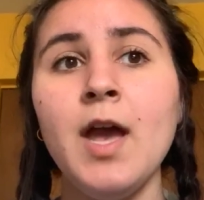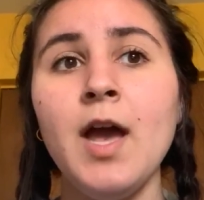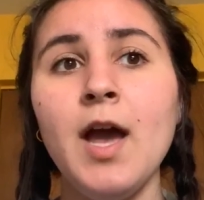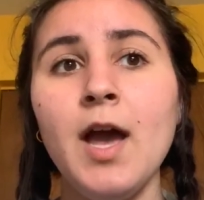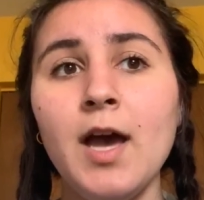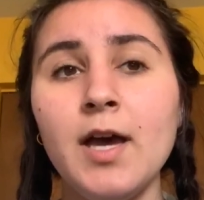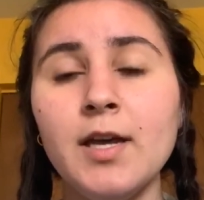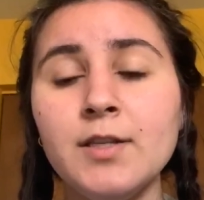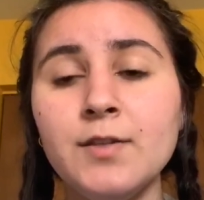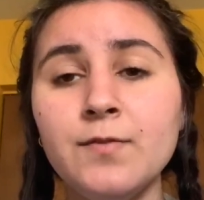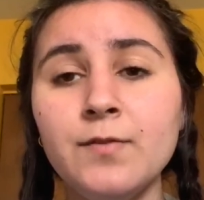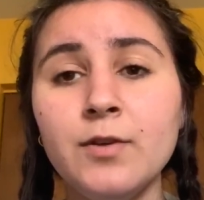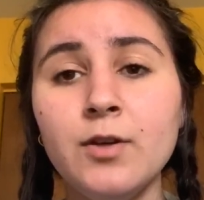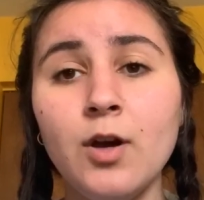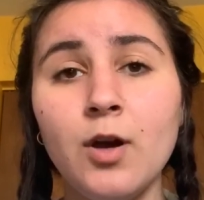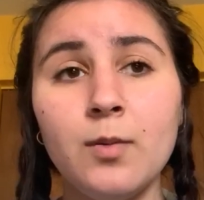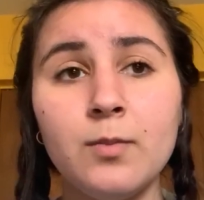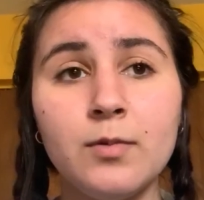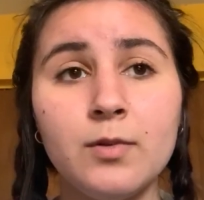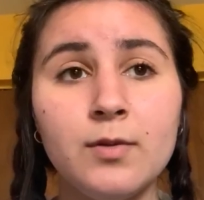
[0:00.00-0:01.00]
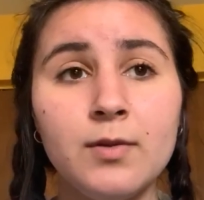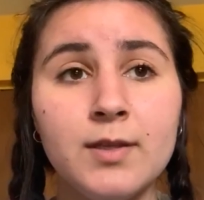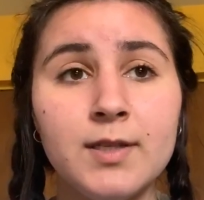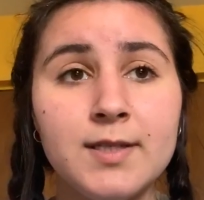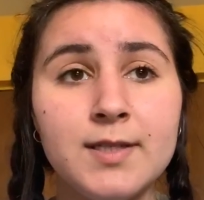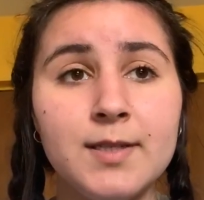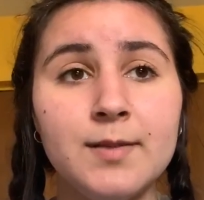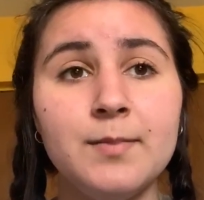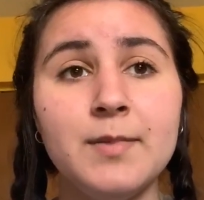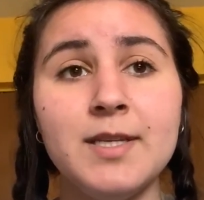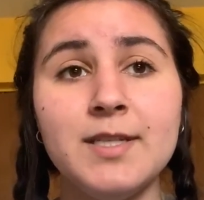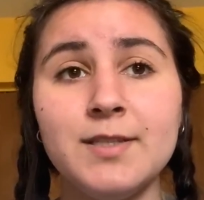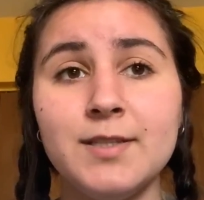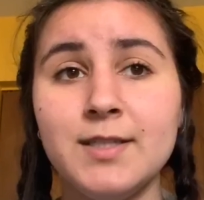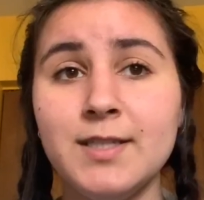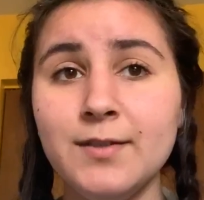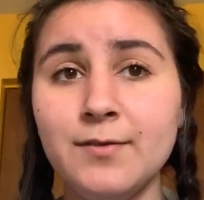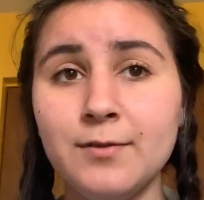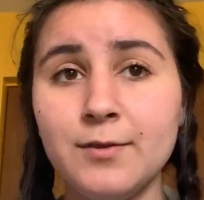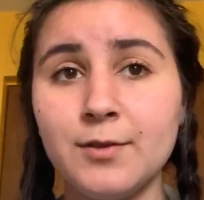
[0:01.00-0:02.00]
As phenomenalism is
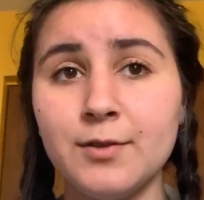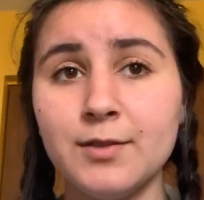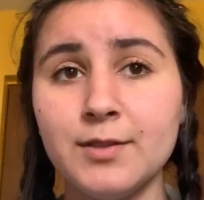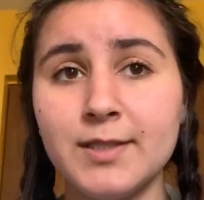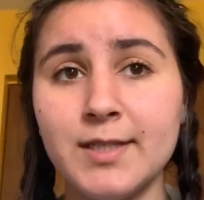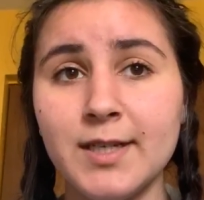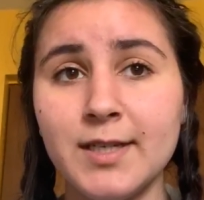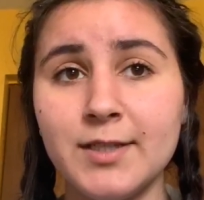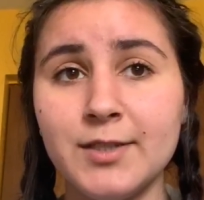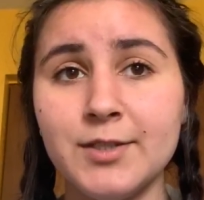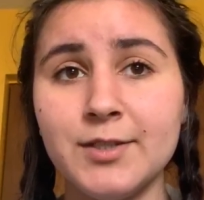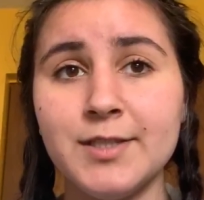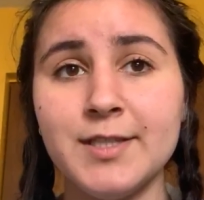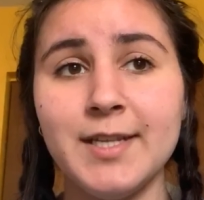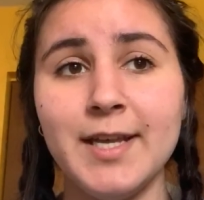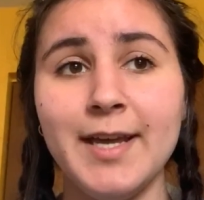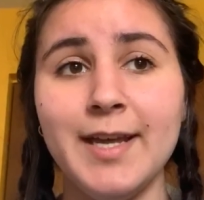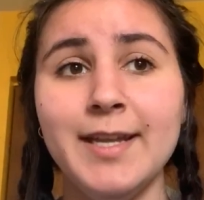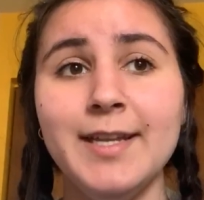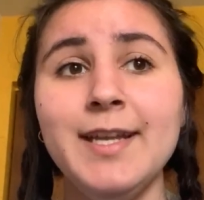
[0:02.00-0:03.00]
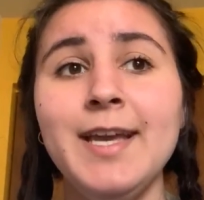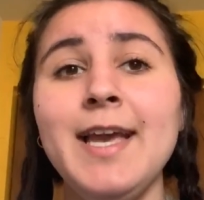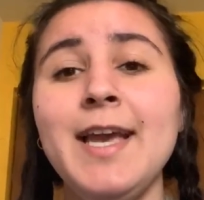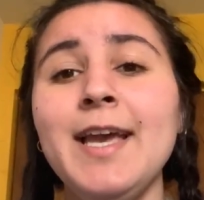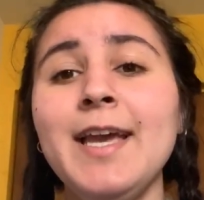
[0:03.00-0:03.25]
difficult to understand,